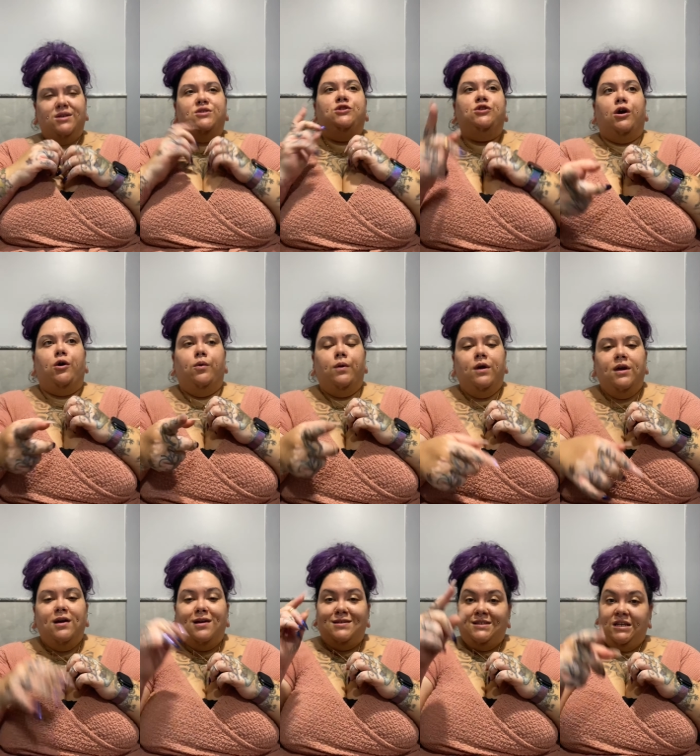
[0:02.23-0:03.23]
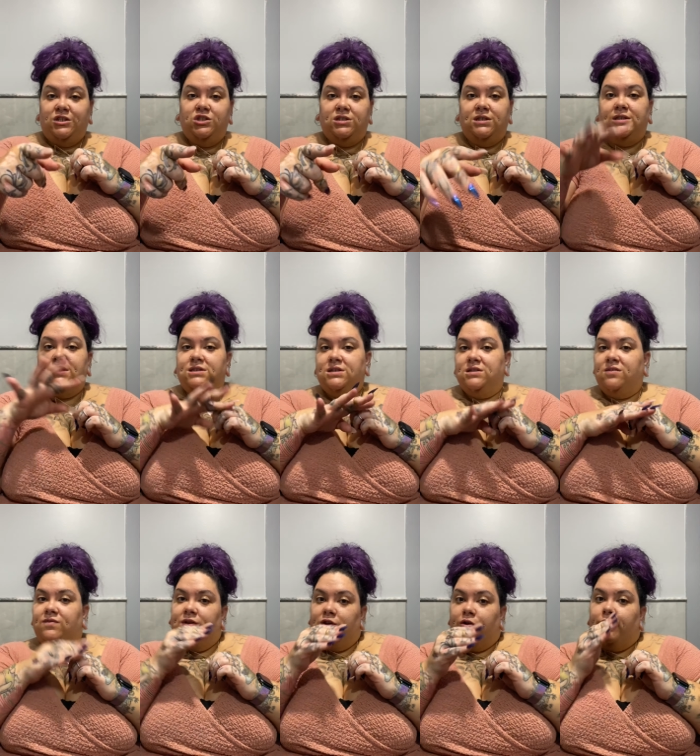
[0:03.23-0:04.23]
So essentially this is a
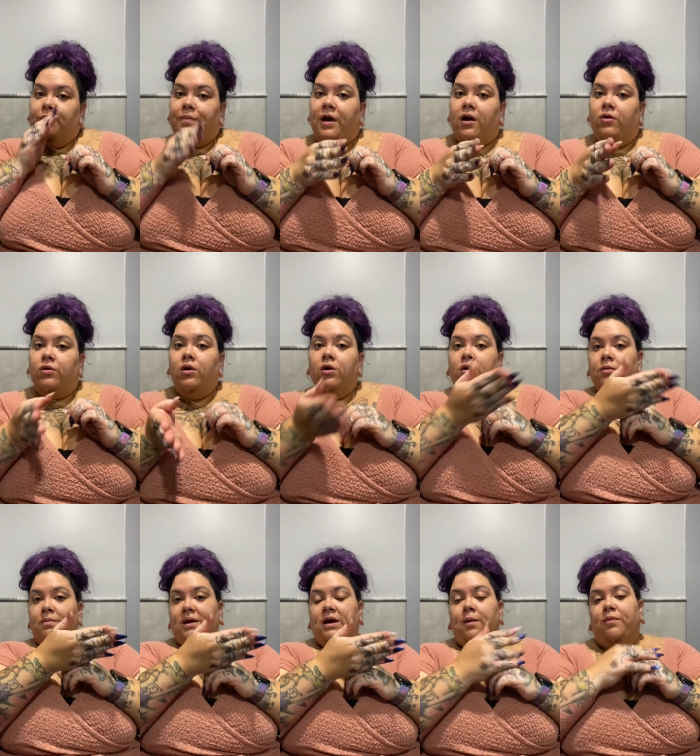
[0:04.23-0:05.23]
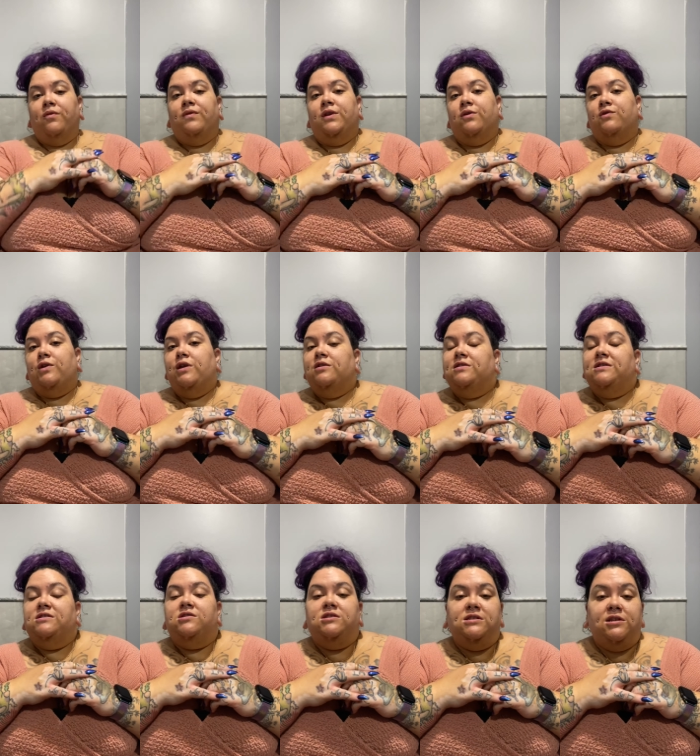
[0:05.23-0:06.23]
video about my couple of videos that I
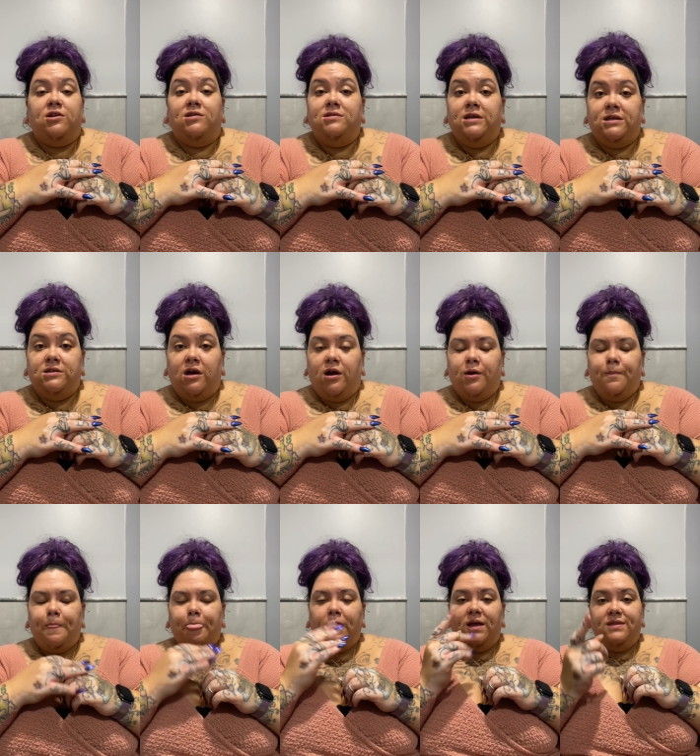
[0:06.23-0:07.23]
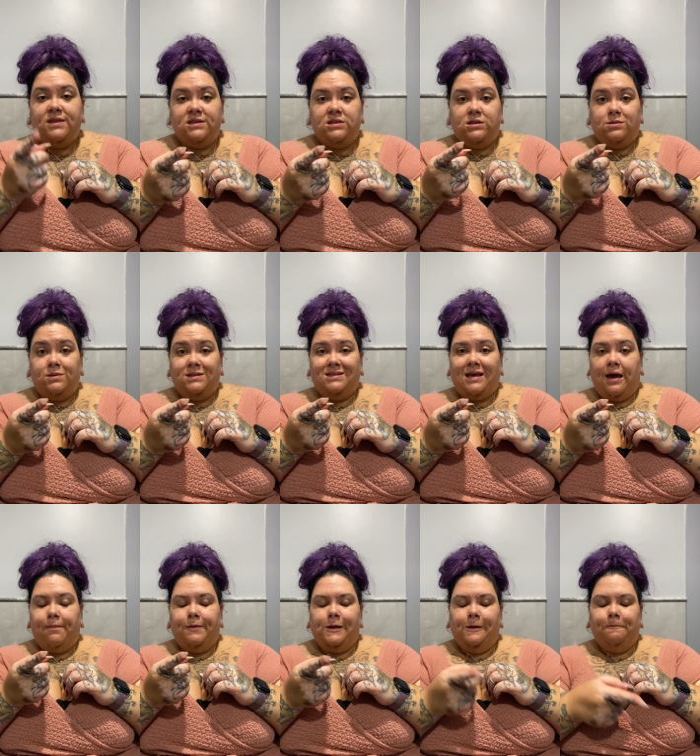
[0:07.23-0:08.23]
did on TikTok. This is what's
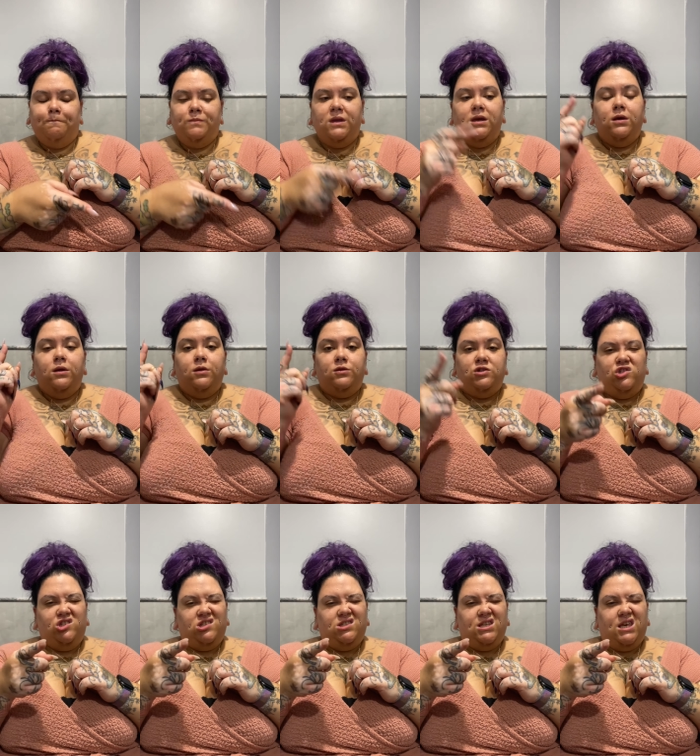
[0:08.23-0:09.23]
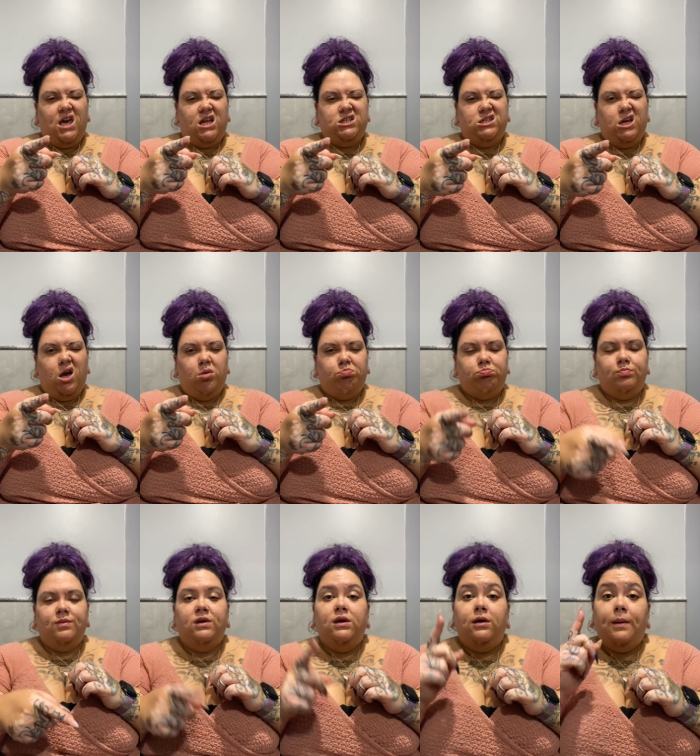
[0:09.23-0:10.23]
happening, just to catch you up.
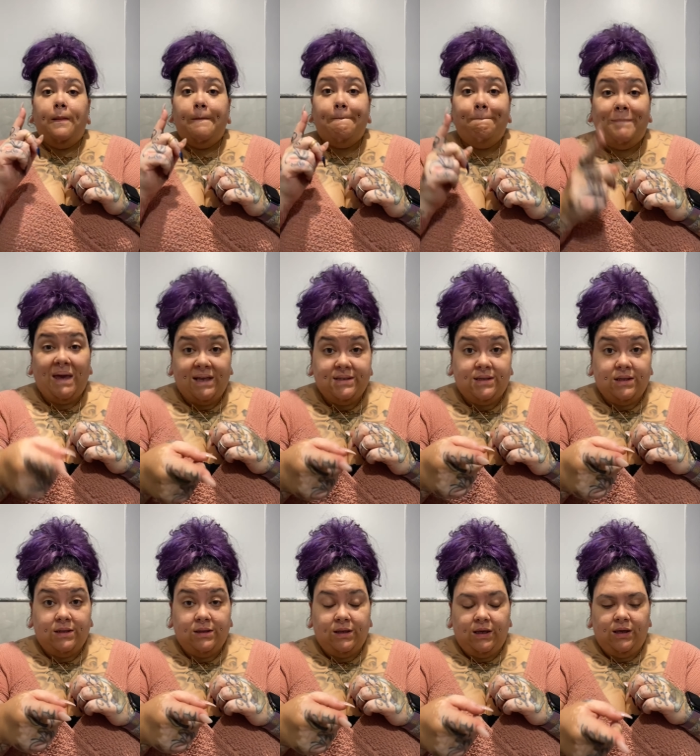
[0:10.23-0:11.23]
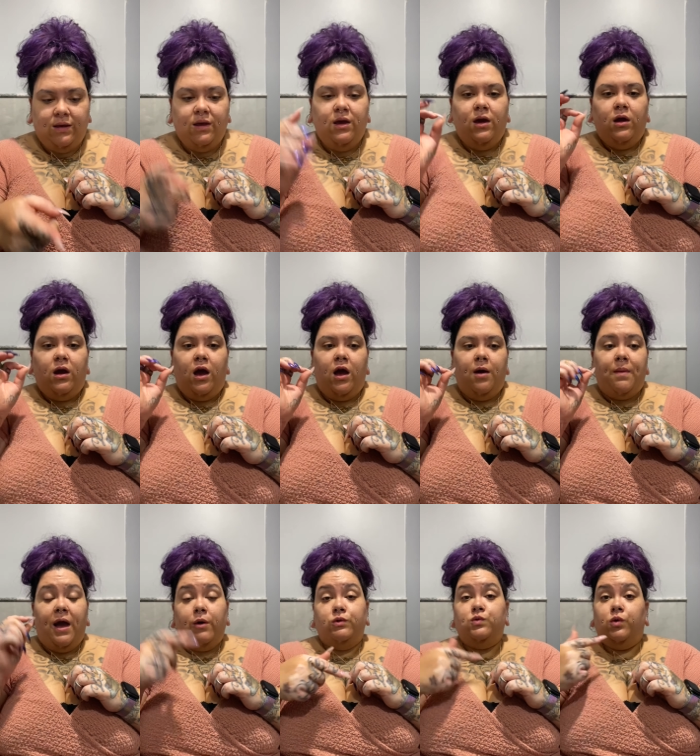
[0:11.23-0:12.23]
Basically,
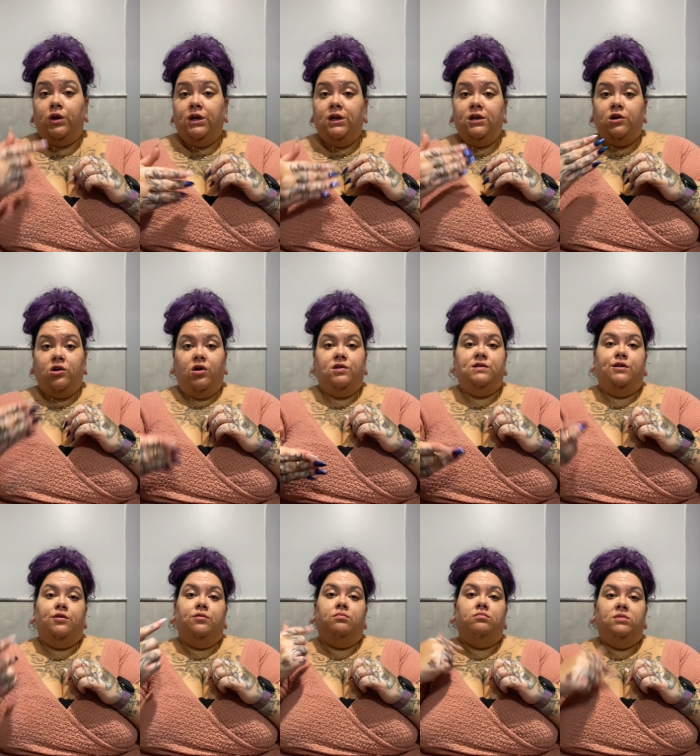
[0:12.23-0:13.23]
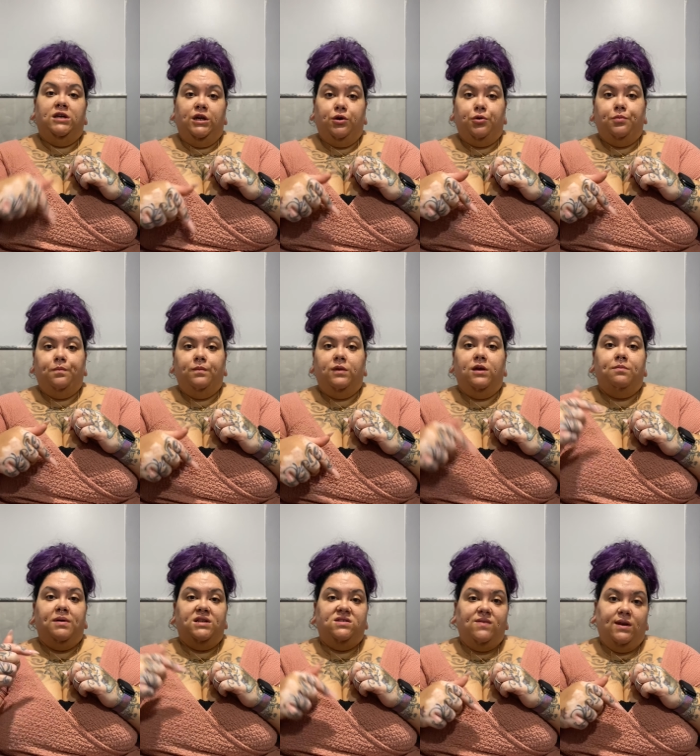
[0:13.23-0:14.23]
I was working in a call center here in
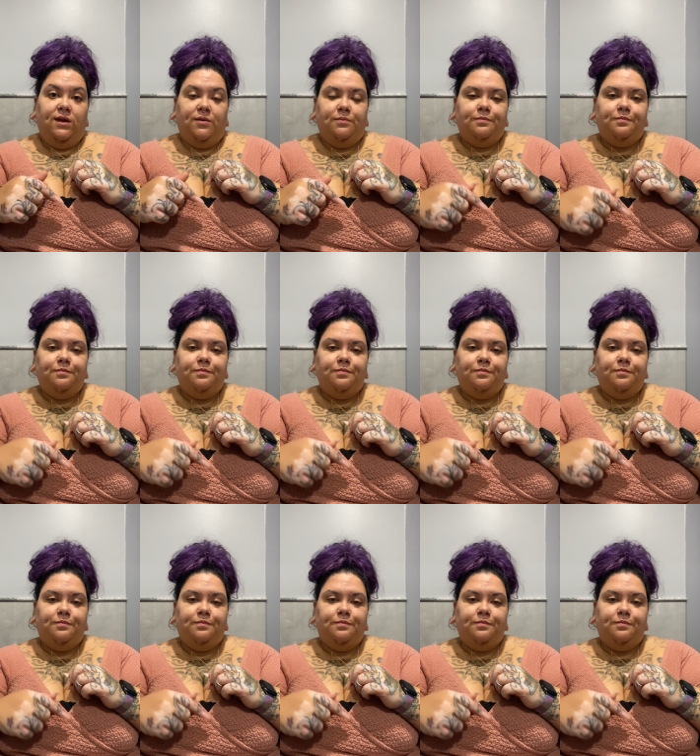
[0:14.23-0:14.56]
Pennsylvania.